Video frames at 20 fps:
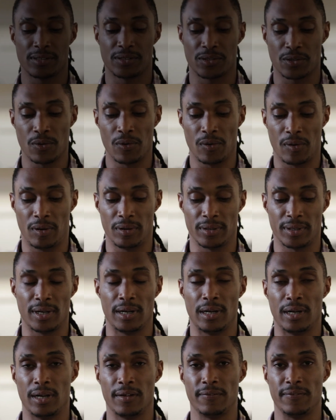is called
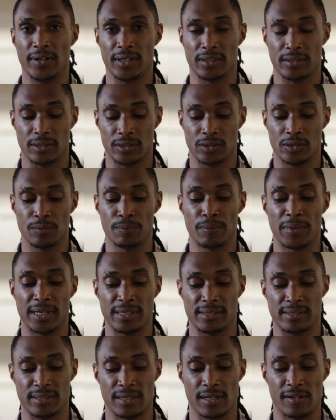Love Letter to
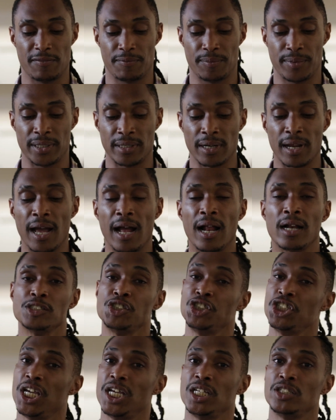Myself, but I'll
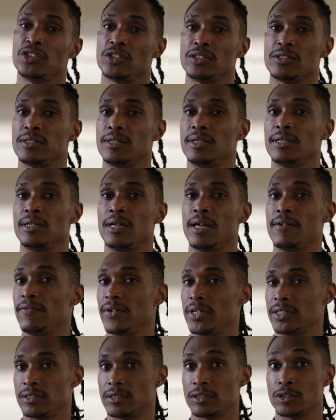change it to Love
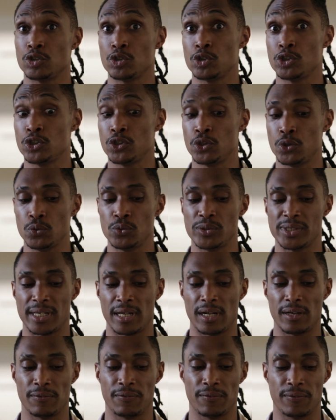Letter to
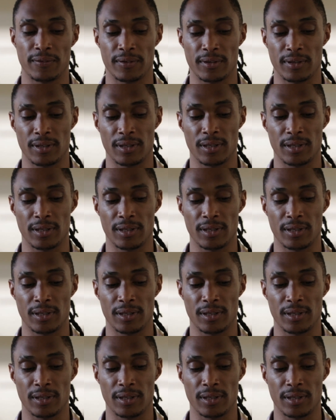Self.